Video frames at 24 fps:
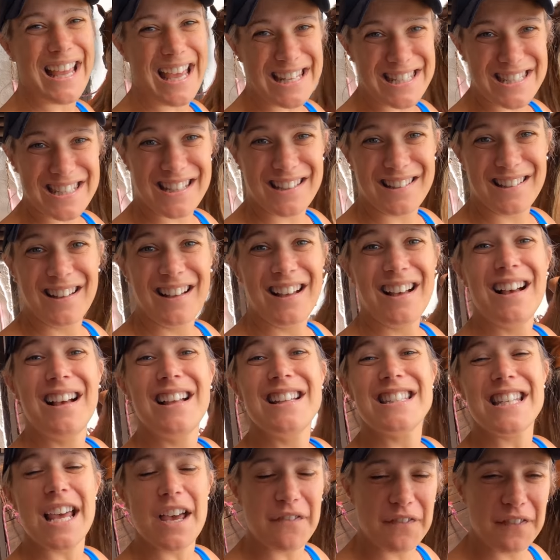Yes,
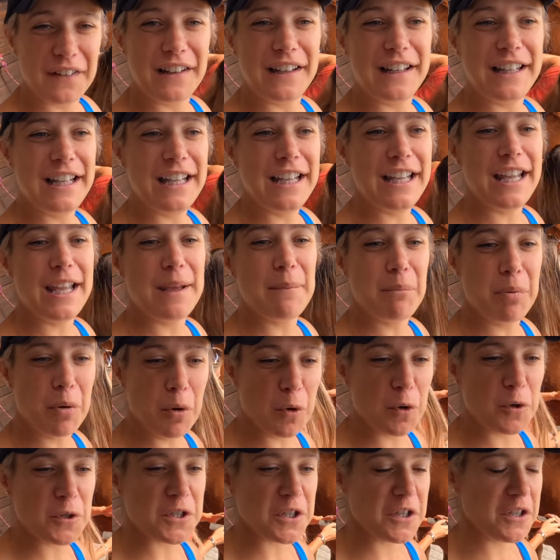definitely
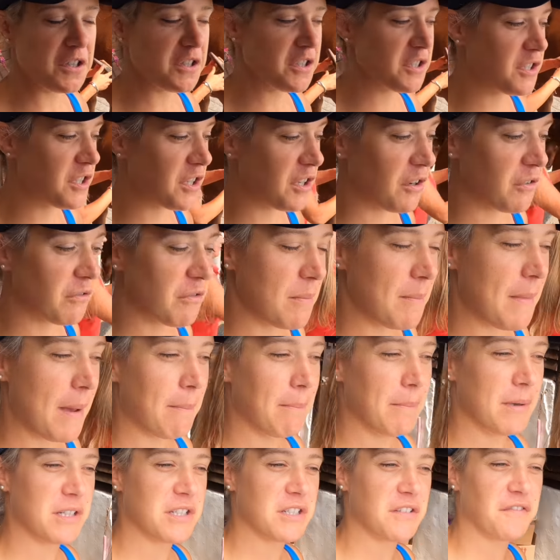important to
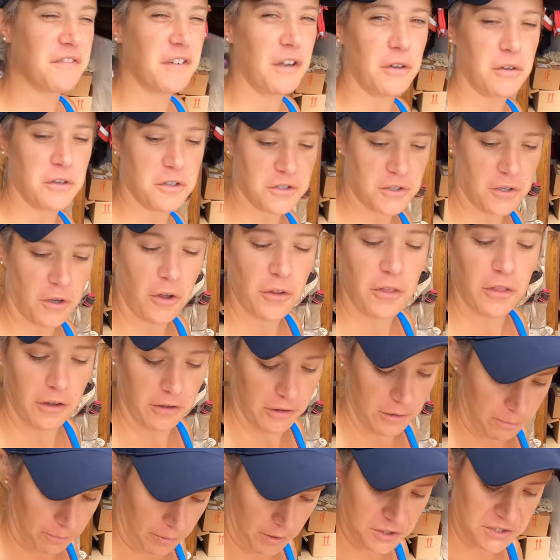remember to focus
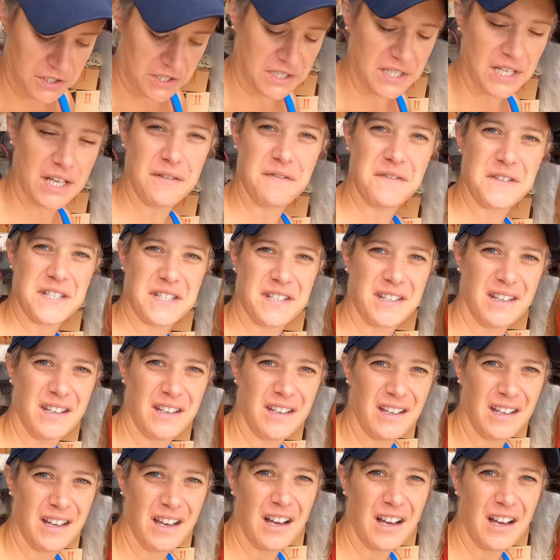on the positives